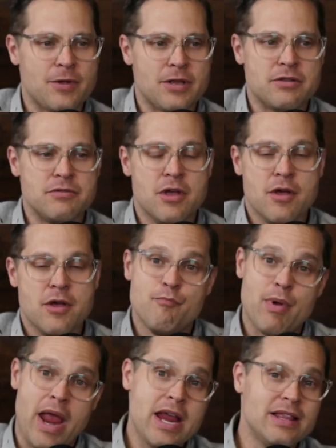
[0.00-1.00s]
and
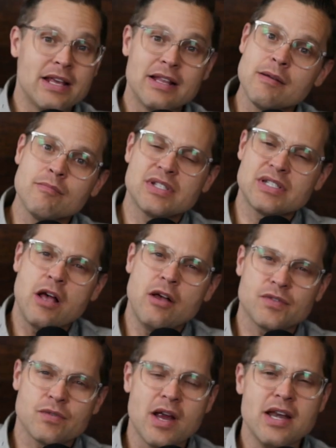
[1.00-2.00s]
bathing
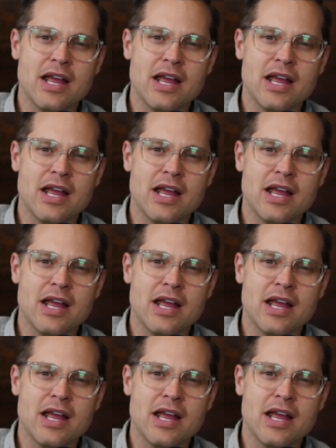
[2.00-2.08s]
themselves, right?